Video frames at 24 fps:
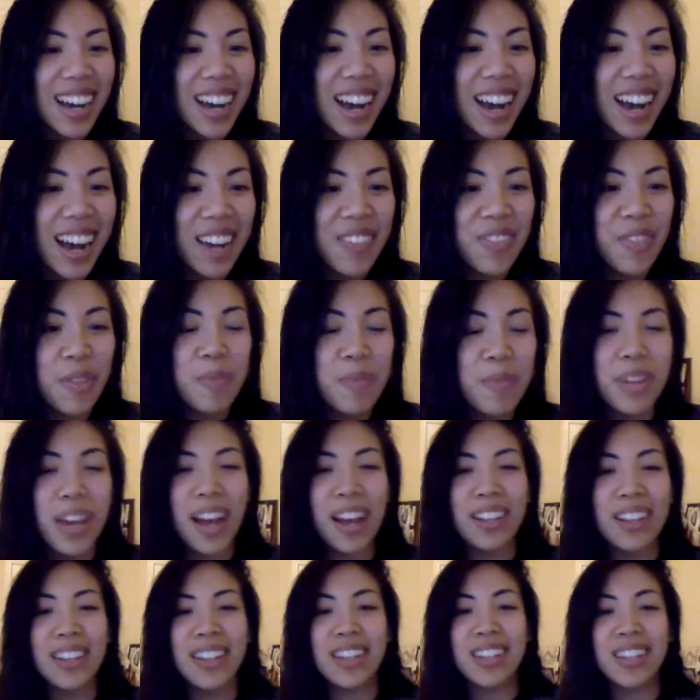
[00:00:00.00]
Hi from
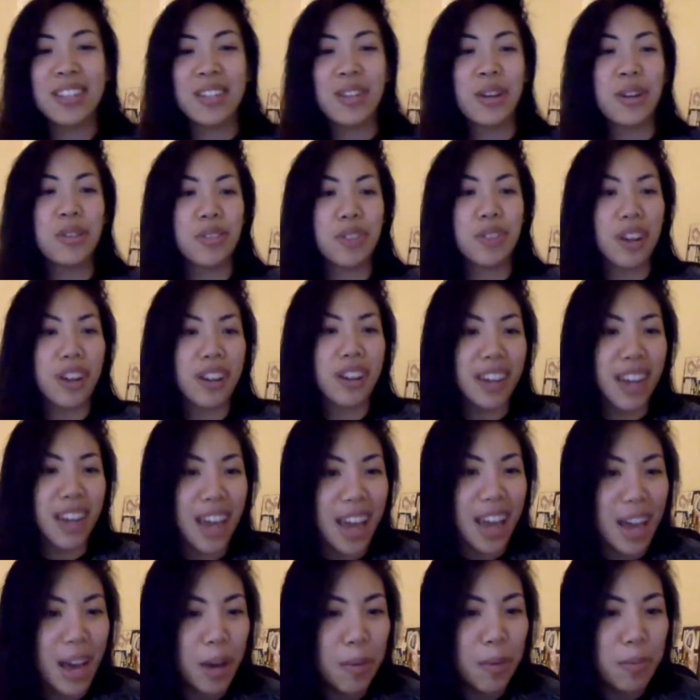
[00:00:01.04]
Dallas over on
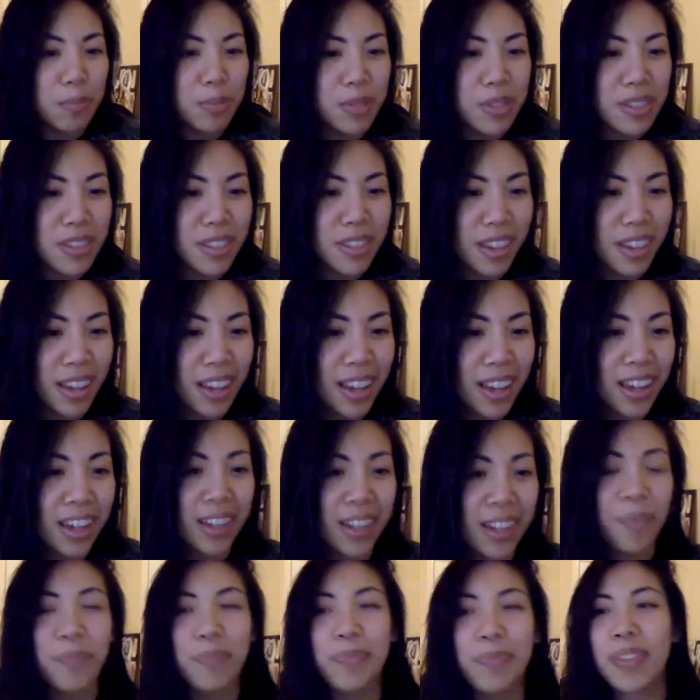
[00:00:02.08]
Haps.
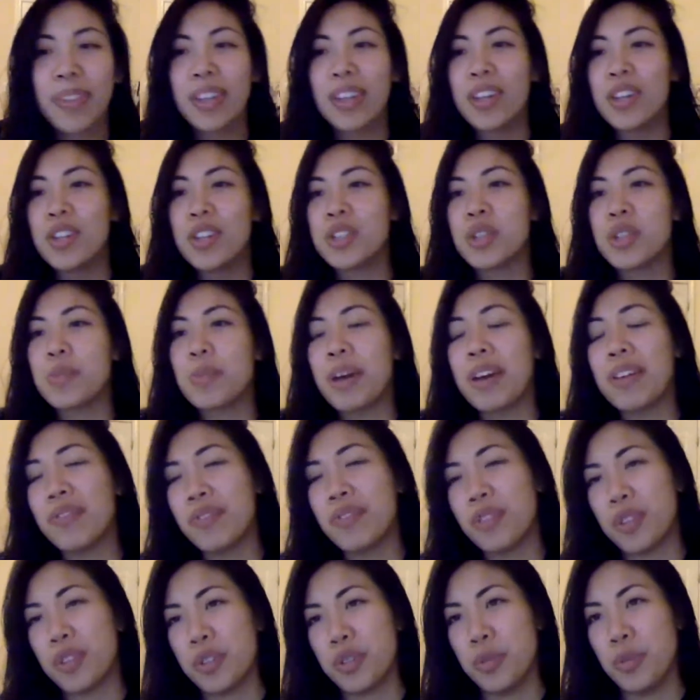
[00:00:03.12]
Hi. So my
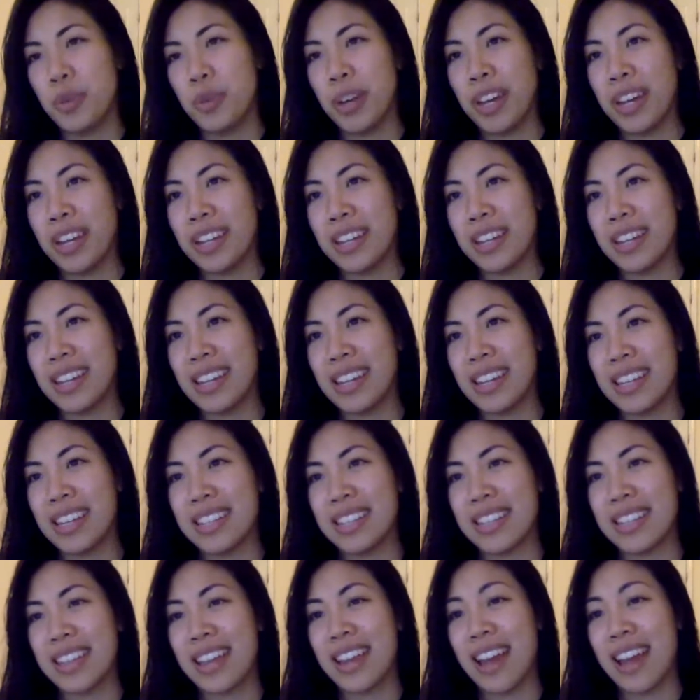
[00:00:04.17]
first win
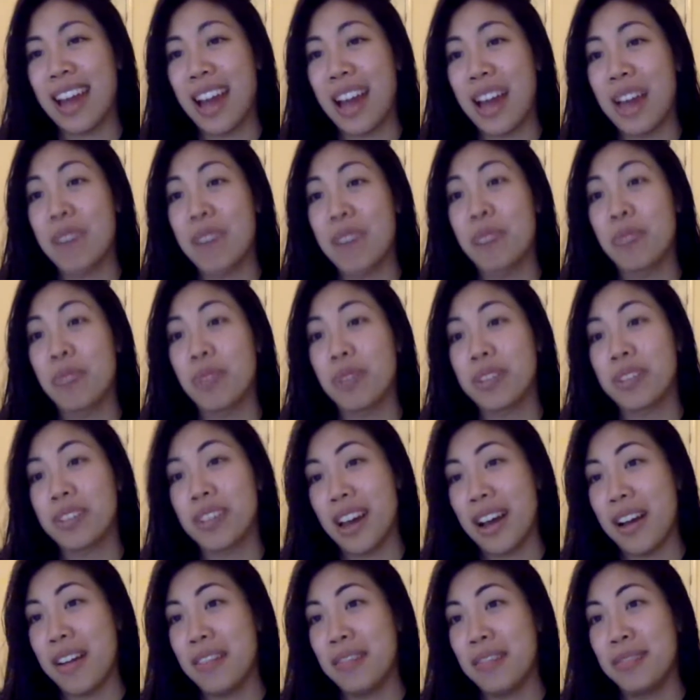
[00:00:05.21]
is that I worked
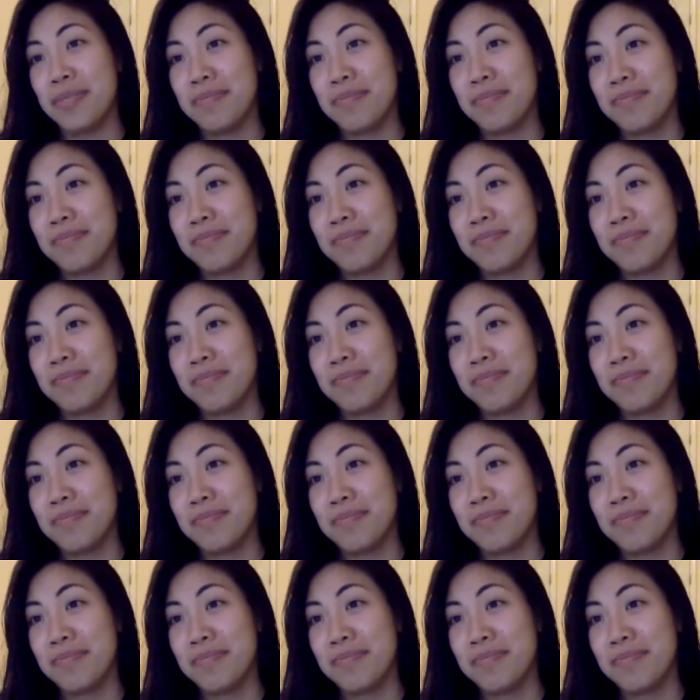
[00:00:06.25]
out.